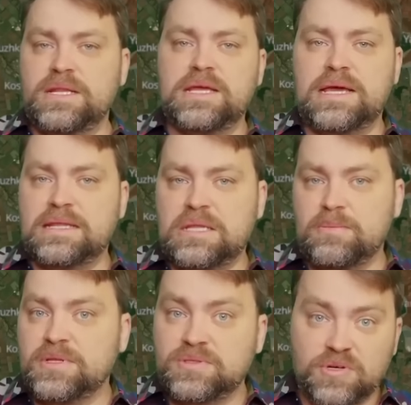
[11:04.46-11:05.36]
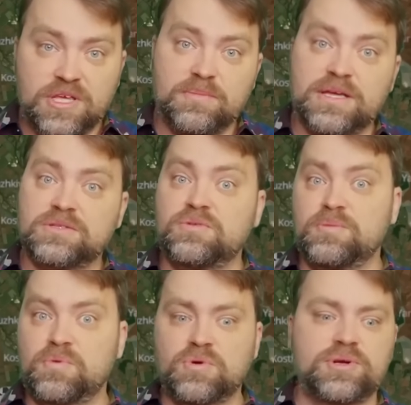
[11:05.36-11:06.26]
media and the military command
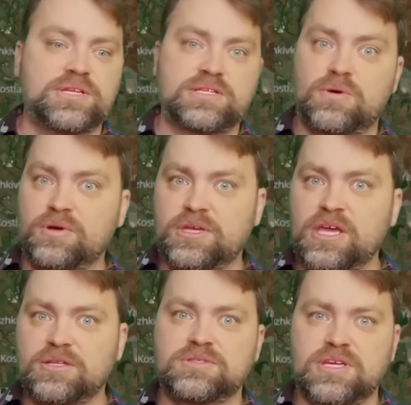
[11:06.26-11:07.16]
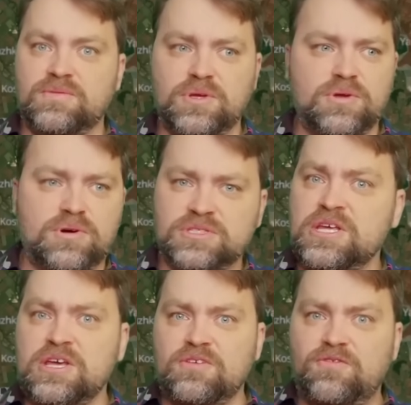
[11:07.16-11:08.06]
report that, okay, today we got
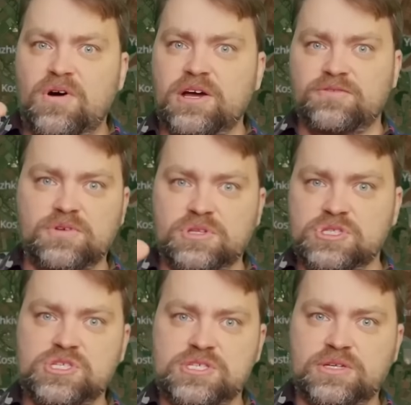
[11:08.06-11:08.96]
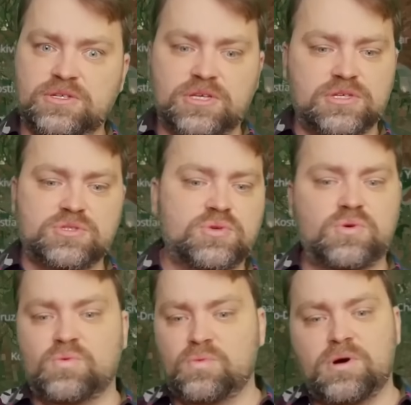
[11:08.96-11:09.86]
5 villages under
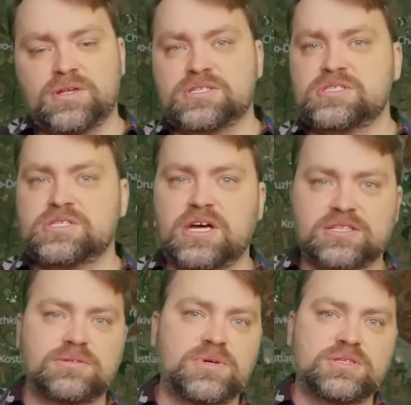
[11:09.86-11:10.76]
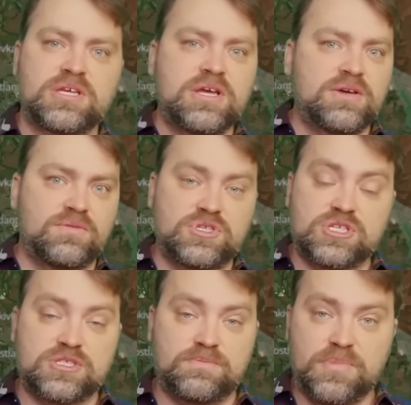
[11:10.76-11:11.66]
control, 1 settlement, which
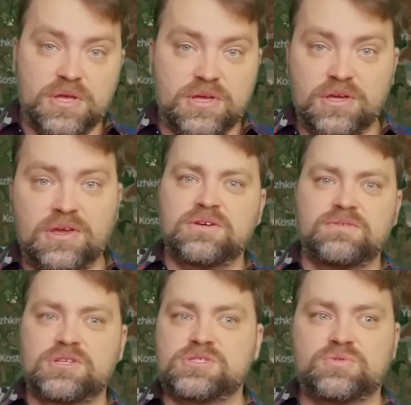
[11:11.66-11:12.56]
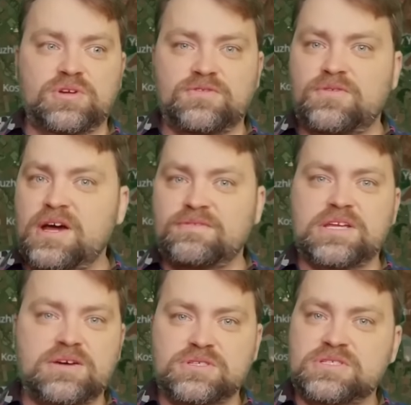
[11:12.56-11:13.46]
is big, we destroyed
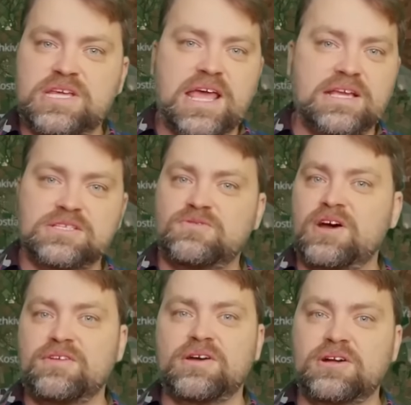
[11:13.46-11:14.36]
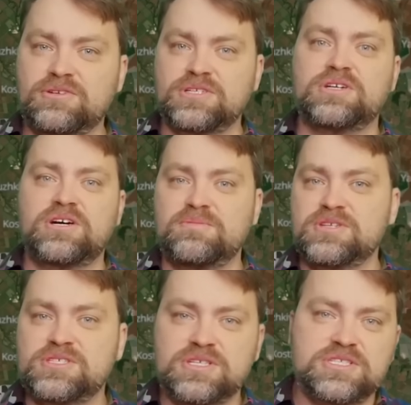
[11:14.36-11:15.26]
5,000 tanks, 500
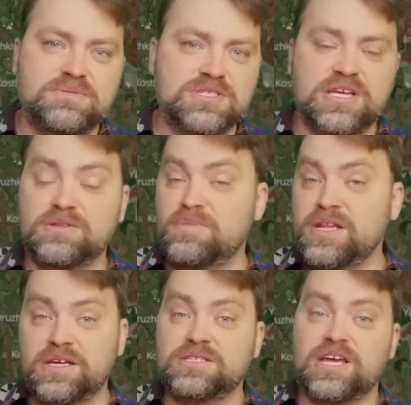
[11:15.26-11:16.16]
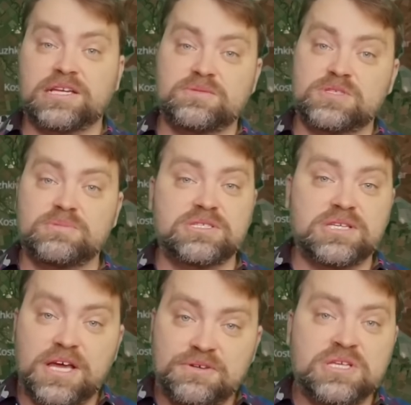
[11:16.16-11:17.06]
HIMARS systems, and many ATACMS
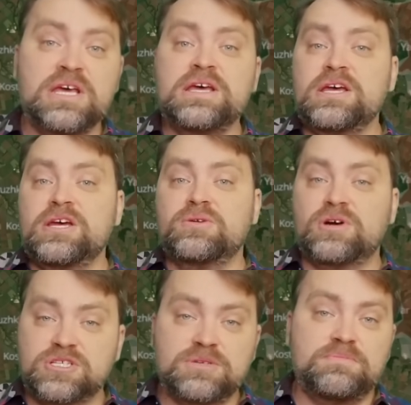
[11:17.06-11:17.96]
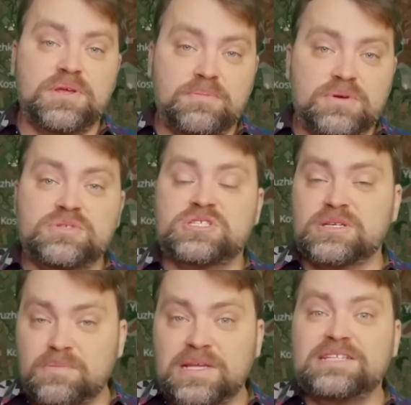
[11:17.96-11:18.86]
missiles. Russian people
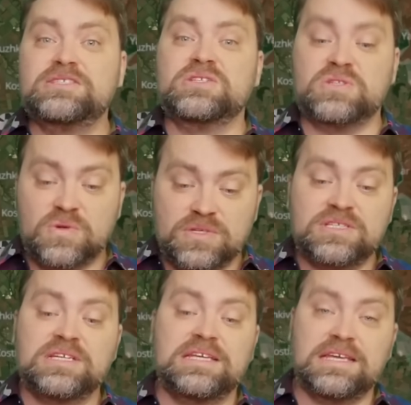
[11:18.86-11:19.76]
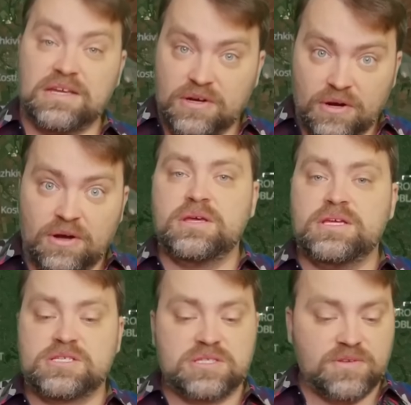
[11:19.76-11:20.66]
simply do not care.
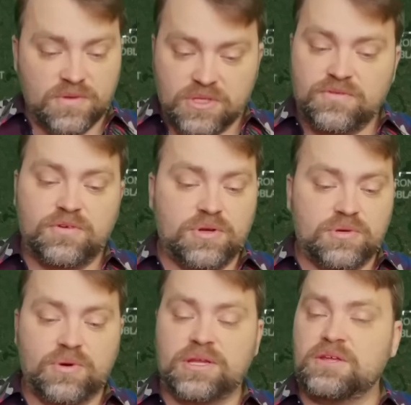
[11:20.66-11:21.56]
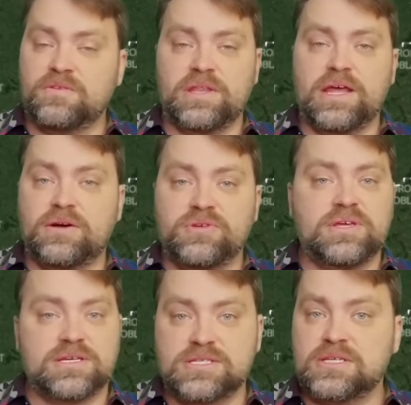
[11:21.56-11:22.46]
Is it difficult for Ukraine even now?
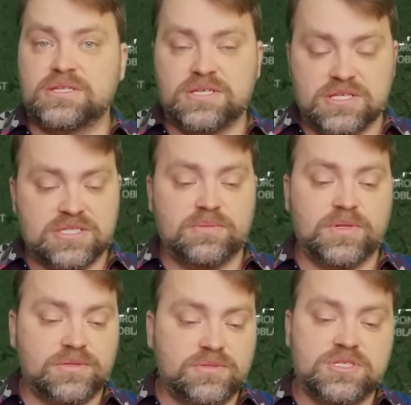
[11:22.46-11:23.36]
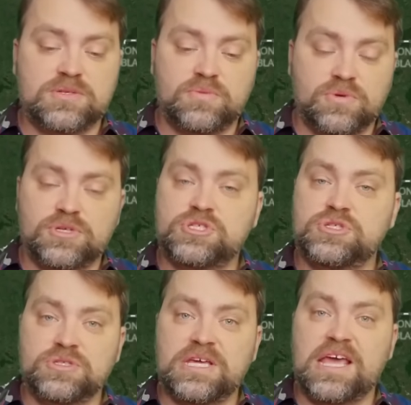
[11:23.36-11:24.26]
Yes, it is. The military support
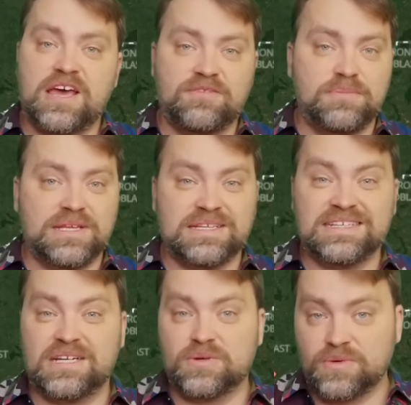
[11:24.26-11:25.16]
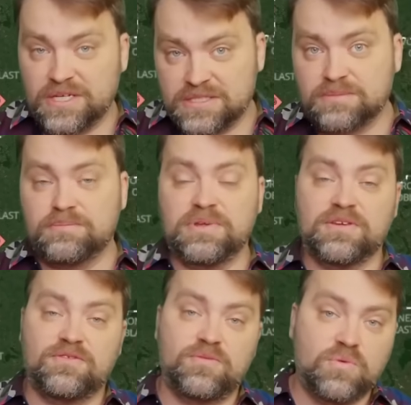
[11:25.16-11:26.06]
should have been agreed
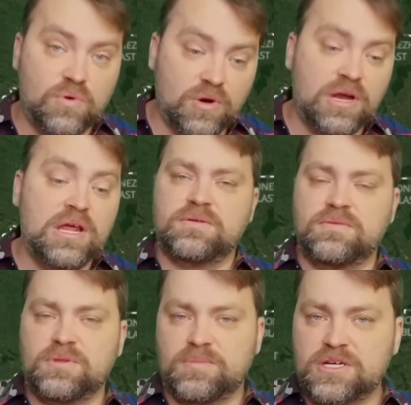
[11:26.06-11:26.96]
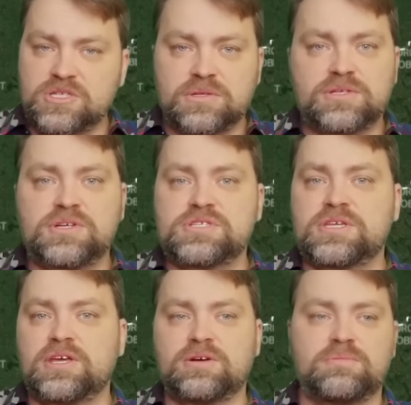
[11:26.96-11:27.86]
before with a much larger
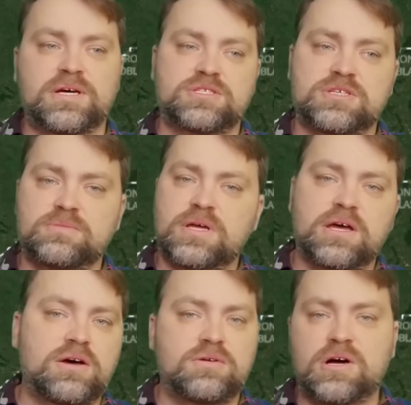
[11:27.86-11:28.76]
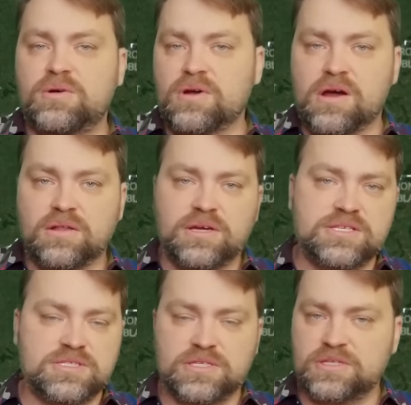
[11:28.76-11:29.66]
scale, but somehow our
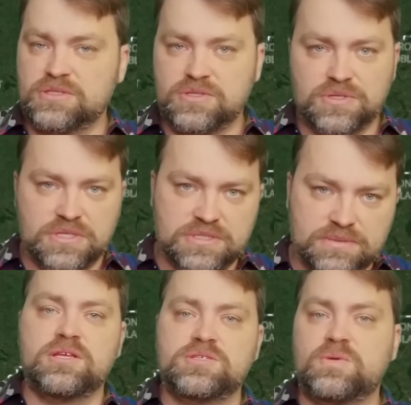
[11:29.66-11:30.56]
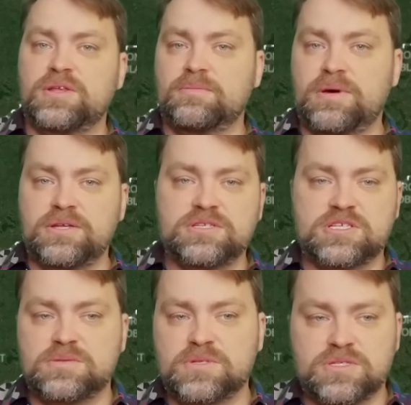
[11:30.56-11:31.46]
allies didn't do it. That's why the
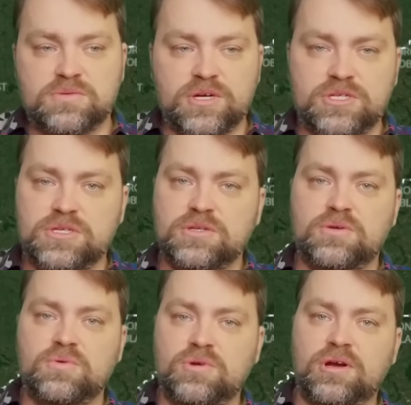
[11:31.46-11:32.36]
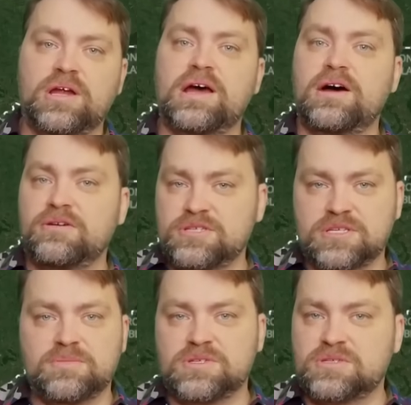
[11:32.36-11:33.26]
Biden administration or Harris
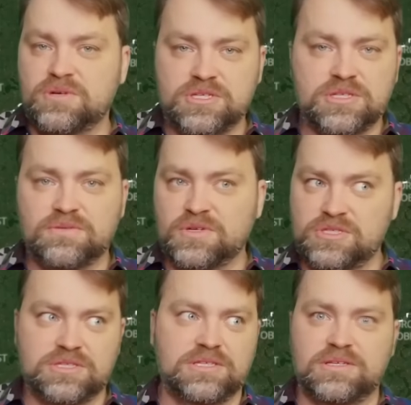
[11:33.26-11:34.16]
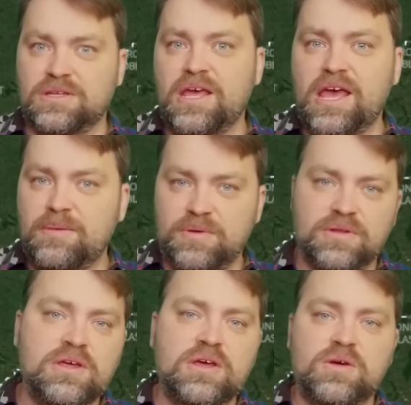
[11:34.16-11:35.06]
administration, which didn't
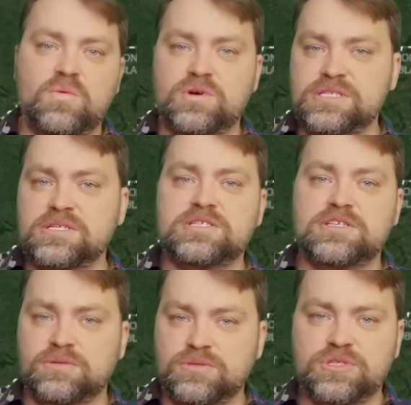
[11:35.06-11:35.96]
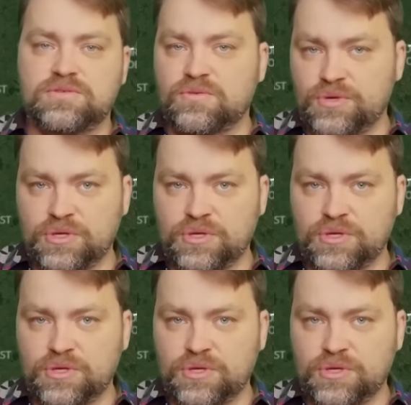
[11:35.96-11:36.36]
happen, wasn't the solution for